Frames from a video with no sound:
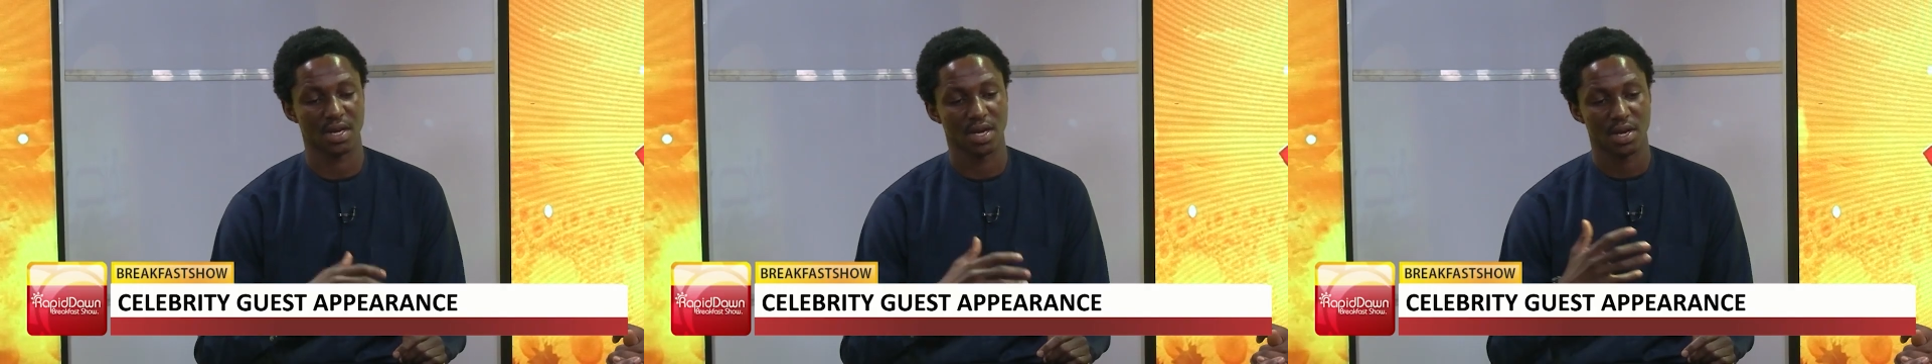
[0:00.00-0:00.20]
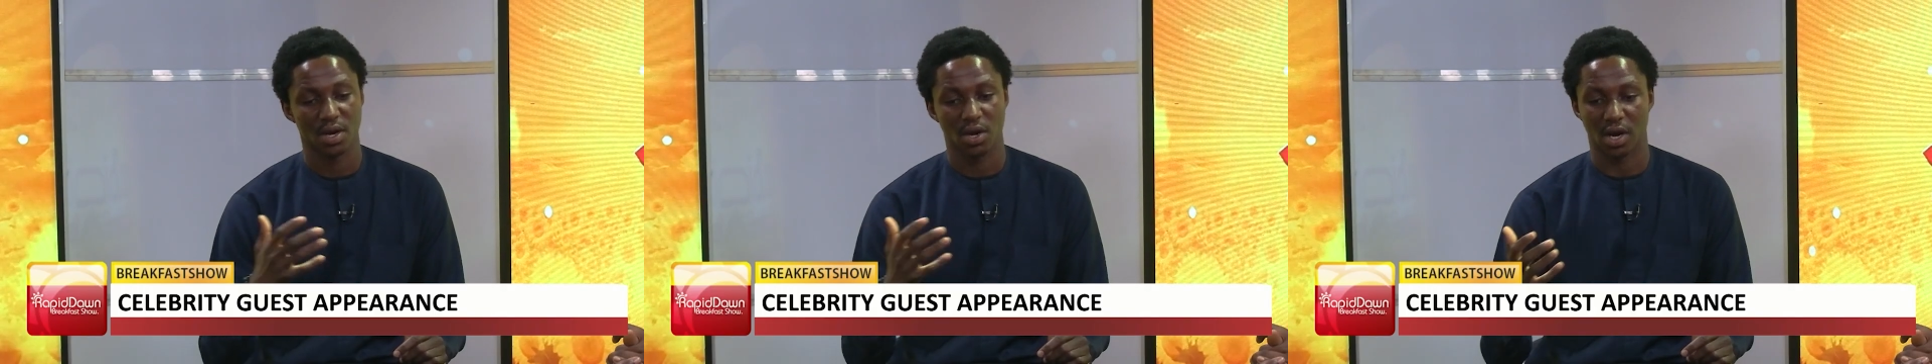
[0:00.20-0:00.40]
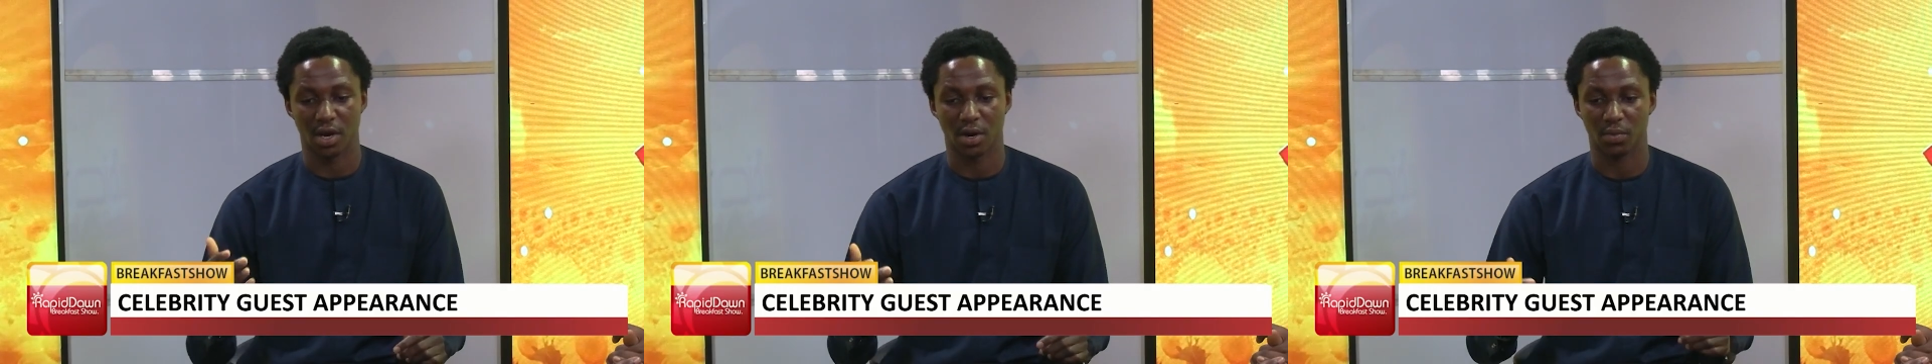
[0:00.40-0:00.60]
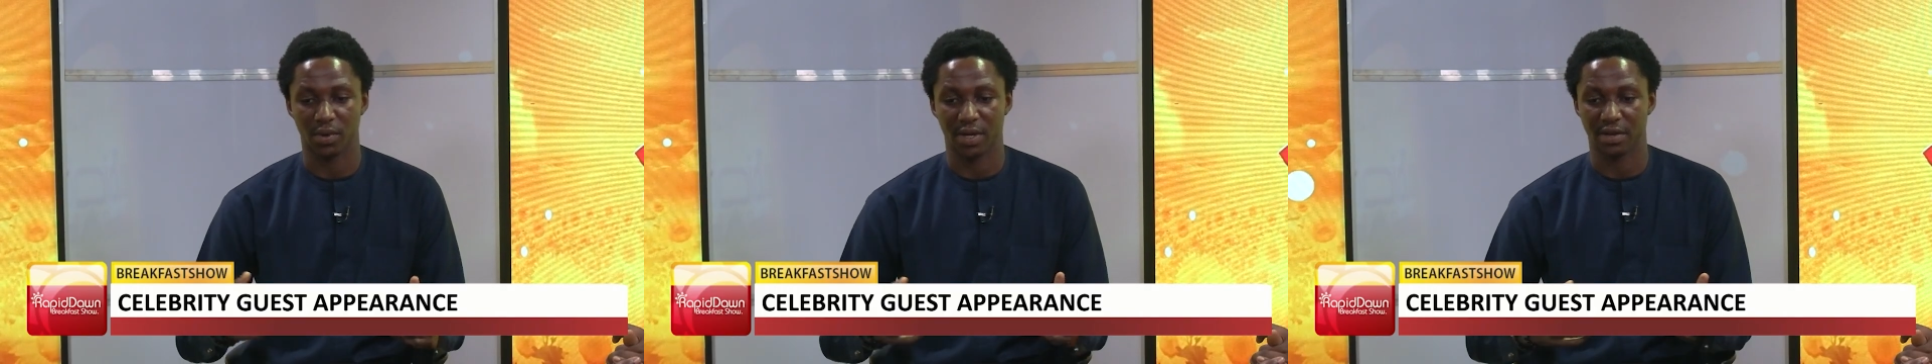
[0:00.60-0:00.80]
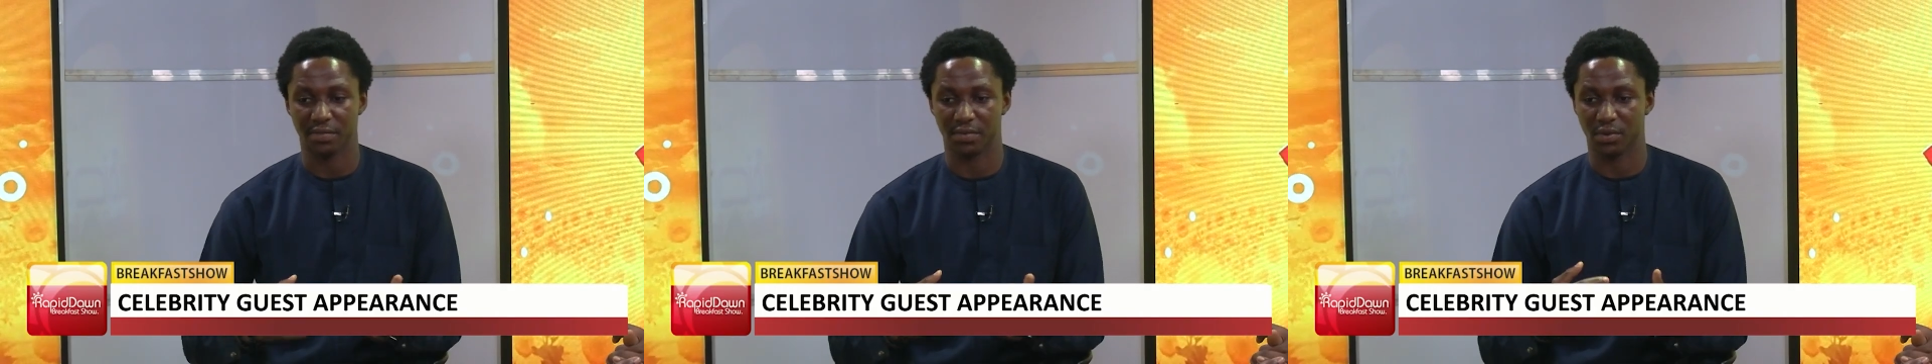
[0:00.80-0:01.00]

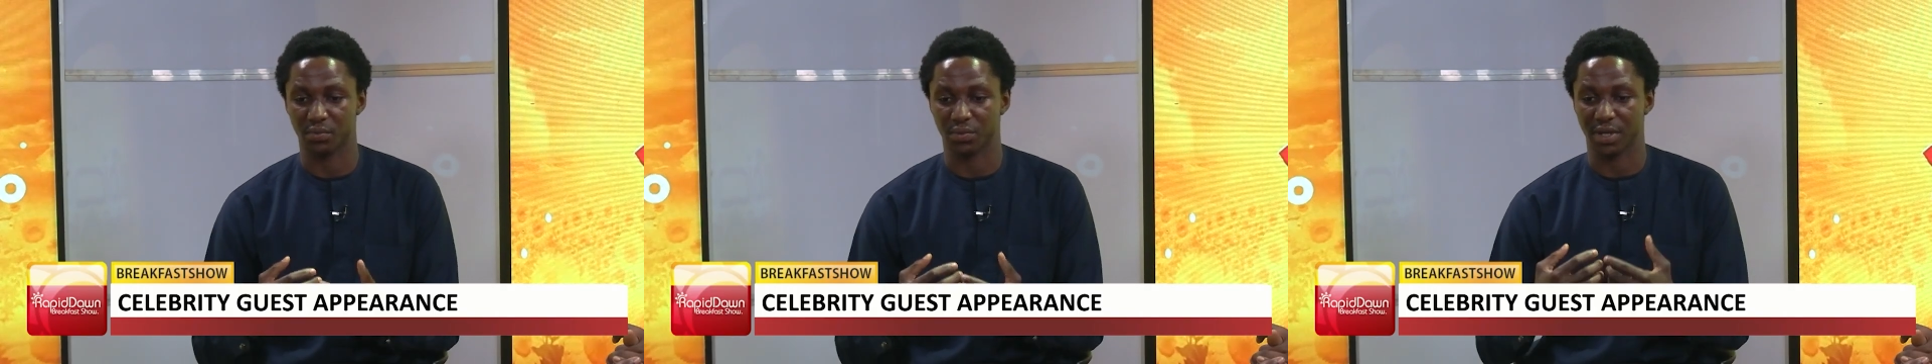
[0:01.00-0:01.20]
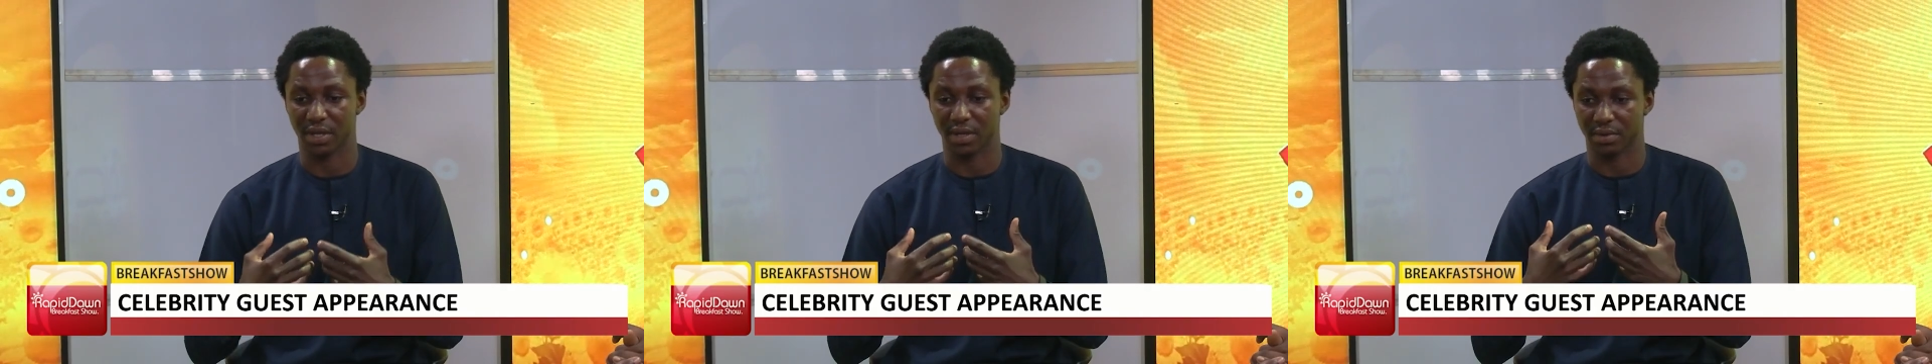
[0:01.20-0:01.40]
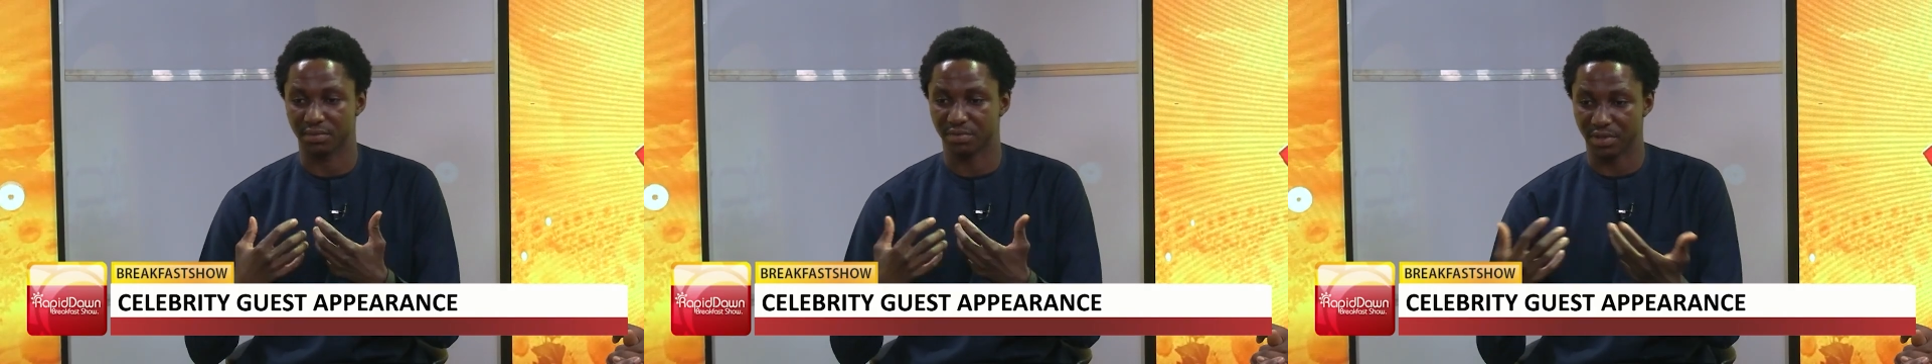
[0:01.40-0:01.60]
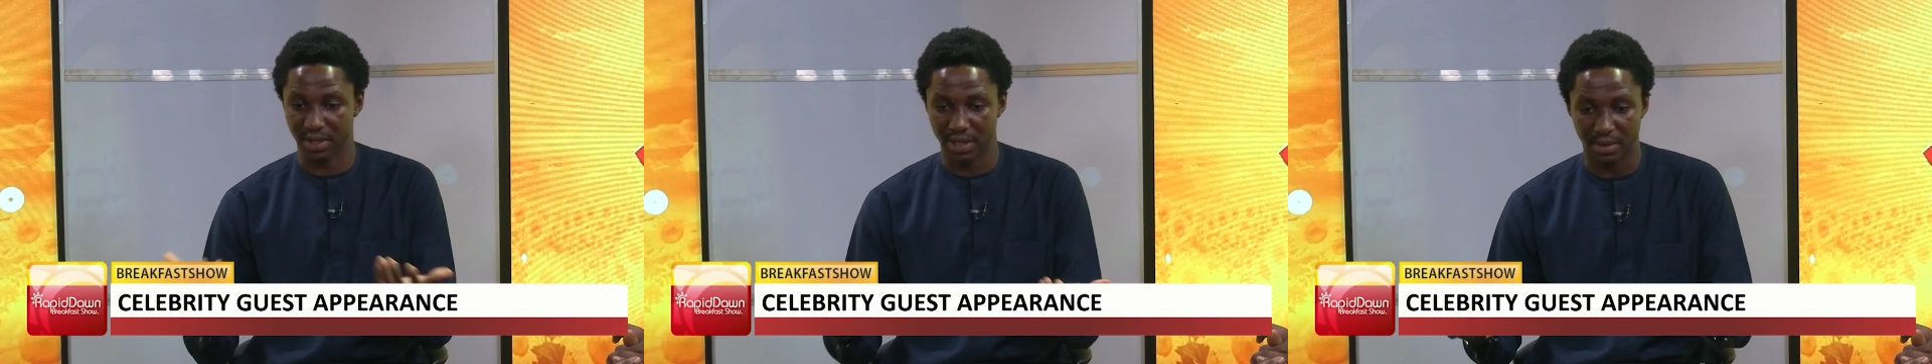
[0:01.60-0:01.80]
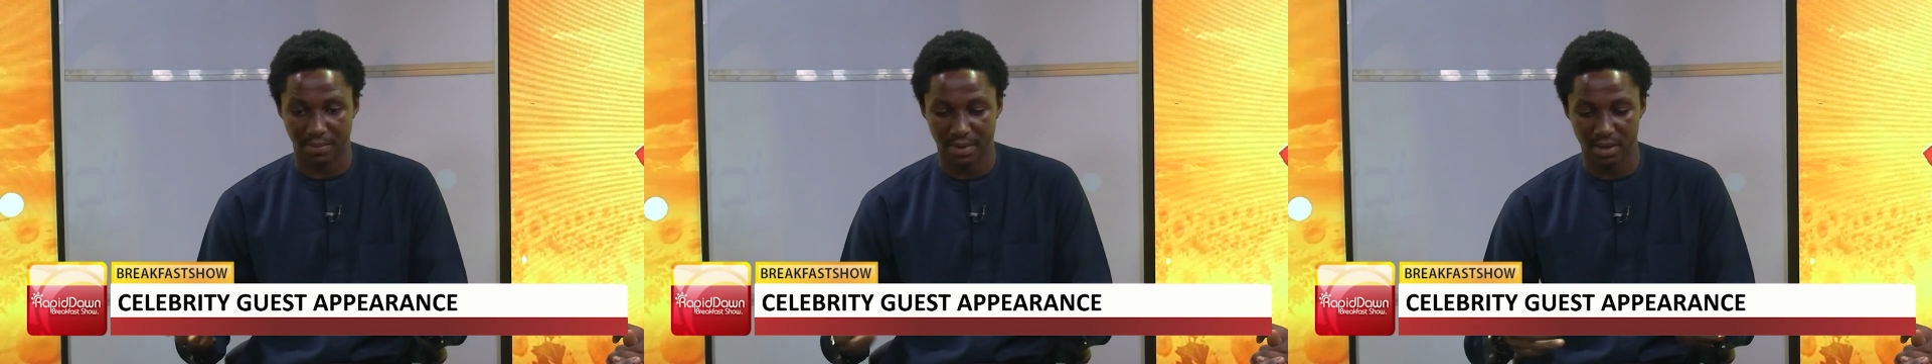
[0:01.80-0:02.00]
Whatever we think
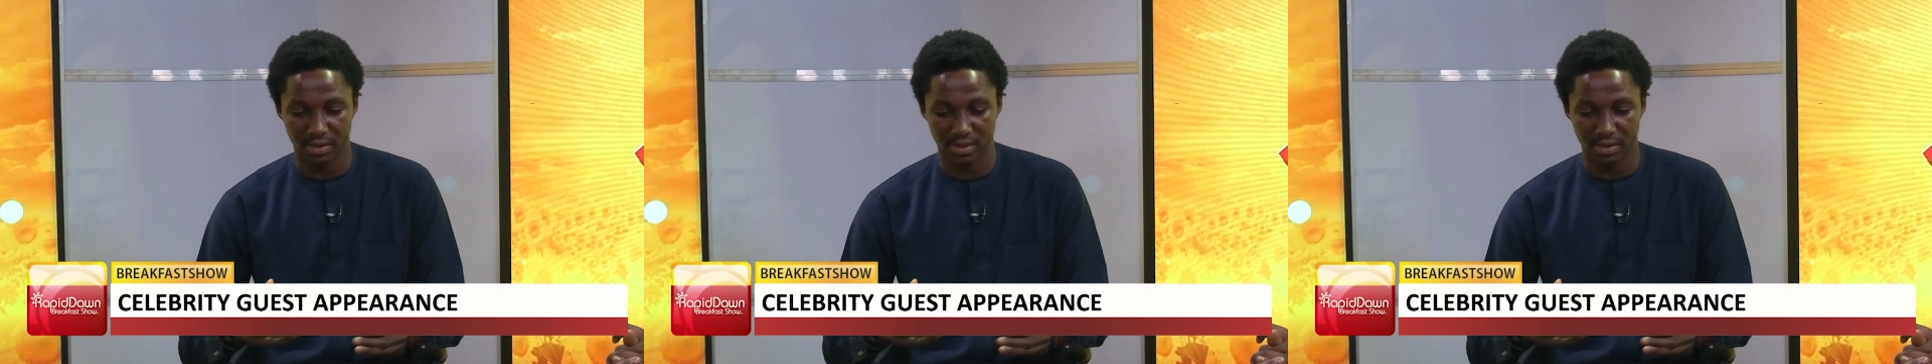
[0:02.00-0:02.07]
about